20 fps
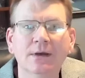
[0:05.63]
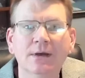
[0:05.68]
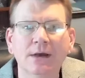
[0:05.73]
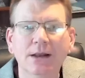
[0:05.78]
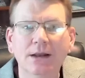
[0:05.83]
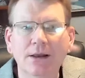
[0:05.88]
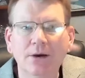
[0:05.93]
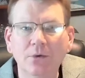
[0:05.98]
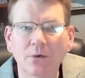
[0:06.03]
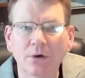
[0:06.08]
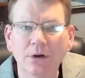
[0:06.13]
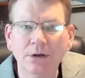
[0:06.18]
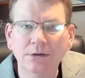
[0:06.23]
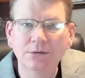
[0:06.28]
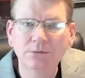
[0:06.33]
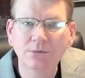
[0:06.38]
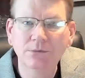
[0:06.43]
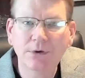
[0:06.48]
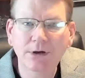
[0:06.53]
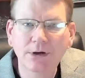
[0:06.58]
Hello,
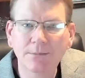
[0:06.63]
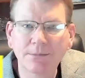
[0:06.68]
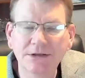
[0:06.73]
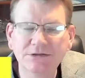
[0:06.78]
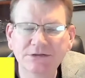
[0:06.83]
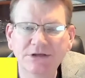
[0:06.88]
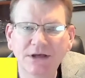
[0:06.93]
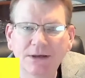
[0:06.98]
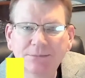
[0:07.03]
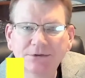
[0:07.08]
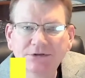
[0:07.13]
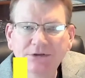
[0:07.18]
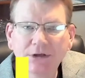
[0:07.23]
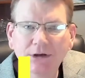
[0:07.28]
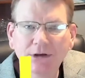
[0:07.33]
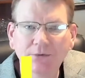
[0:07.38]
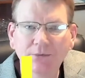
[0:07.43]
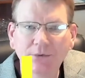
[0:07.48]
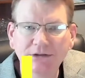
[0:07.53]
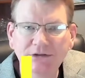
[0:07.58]
welcome to this
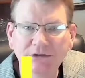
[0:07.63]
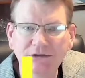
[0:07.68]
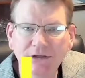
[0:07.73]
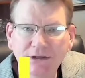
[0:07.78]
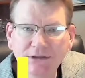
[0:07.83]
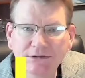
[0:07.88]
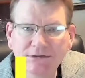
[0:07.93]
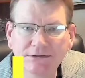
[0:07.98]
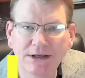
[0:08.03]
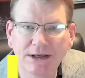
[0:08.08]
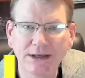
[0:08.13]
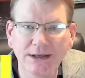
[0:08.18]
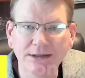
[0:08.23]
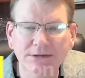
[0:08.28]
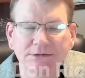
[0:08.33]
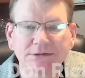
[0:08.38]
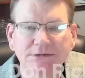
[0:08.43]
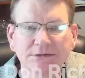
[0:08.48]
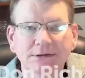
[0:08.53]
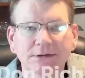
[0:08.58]
episode of Rich
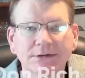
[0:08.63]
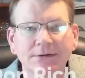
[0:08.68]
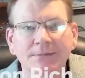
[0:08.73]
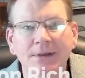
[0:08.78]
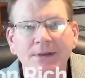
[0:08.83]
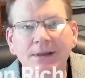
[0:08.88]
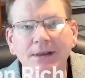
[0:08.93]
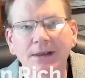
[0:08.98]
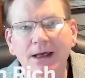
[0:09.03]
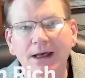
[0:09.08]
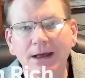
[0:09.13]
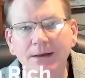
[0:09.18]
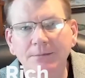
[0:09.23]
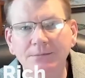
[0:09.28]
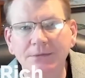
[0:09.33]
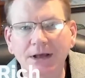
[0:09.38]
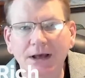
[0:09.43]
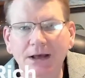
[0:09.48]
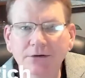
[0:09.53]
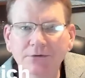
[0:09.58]
Insights. I'm
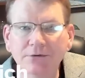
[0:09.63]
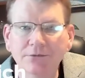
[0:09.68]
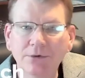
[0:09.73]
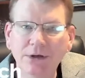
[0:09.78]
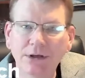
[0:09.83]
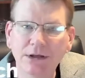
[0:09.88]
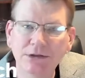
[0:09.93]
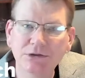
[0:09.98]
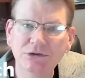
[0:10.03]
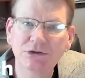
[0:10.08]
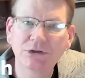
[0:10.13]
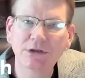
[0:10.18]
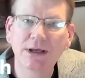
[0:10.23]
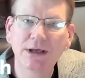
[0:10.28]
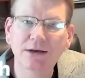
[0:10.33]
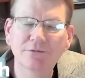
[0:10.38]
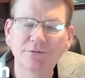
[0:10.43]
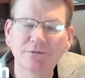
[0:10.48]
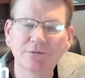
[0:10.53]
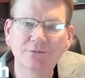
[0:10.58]
Don Rich,
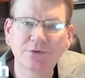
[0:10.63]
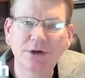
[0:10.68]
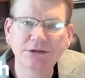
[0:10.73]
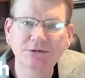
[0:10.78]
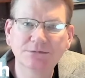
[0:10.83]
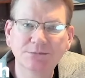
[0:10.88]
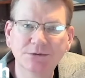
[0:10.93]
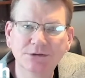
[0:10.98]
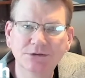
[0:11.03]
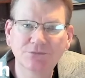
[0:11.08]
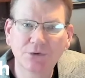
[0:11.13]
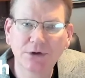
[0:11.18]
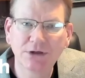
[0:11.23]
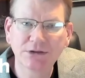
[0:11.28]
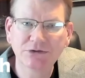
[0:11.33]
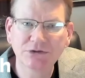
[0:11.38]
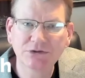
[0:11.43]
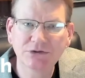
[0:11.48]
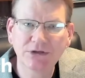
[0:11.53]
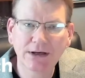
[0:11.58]
Head of Investments for
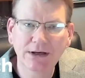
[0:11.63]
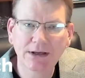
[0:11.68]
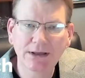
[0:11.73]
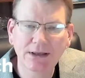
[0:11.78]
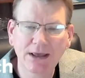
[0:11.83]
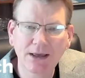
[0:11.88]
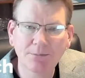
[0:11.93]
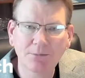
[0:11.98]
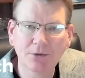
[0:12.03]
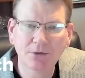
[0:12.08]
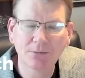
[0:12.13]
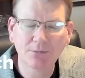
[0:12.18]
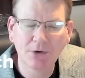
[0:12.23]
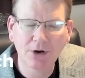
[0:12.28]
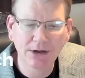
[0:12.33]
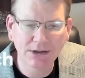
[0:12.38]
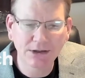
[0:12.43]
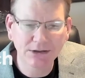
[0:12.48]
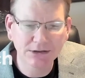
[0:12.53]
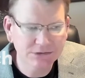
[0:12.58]
Esoteric Capital
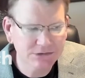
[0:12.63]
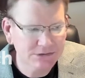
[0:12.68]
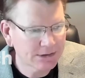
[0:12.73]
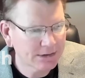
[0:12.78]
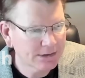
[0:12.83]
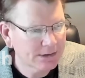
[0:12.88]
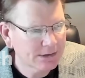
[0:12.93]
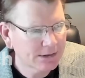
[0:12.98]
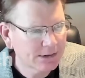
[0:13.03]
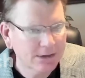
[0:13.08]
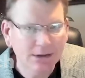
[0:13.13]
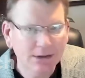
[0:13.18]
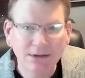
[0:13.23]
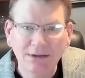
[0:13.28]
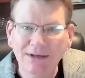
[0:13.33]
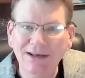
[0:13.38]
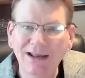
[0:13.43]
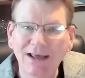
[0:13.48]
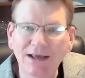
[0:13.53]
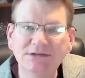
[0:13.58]
Markets.
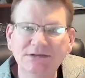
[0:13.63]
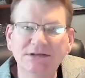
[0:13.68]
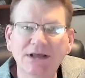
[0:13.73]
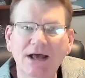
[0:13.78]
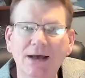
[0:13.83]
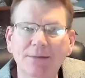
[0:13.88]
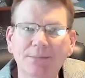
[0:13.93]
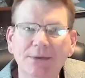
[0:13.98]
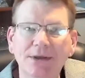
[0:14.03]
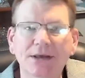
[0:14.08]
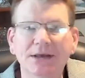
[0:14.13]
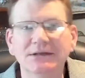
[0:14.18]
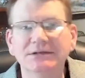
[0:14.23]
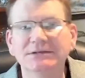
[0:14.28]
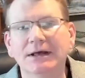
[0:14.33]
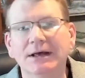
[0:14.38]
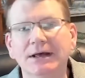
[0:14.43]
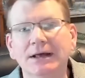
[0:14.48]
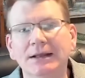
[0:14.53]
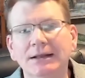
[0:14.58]
Today's topic
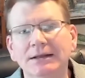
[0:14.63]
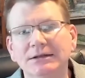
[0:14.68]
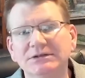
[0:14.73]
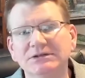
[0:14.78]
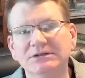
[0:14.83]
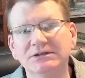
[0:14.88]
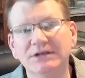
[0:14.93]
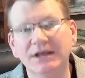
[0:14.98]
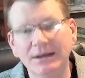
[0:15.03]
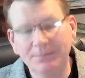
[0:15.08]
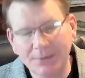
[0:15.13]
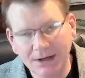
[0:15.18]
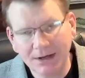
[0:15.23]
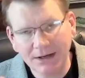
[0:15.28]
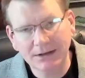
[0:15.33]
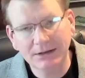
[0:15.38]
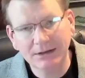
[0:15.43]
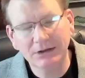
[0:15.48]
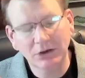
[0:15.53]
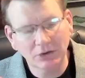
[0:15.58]
is on the
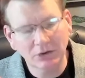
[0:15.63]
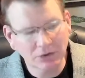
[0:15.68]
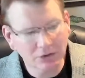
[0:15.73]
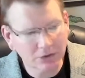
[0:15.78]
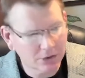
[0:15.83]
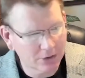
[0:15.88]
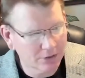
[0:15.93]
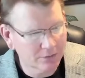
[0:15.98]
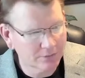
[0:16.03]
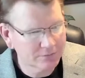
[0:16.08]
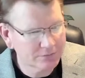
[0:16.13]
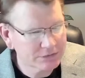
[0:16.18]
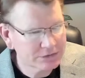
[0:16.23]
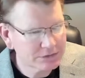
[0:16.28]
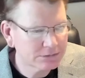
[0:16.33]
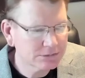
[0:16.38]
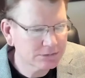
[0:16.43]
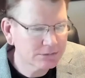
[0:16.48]
steepening yield curves.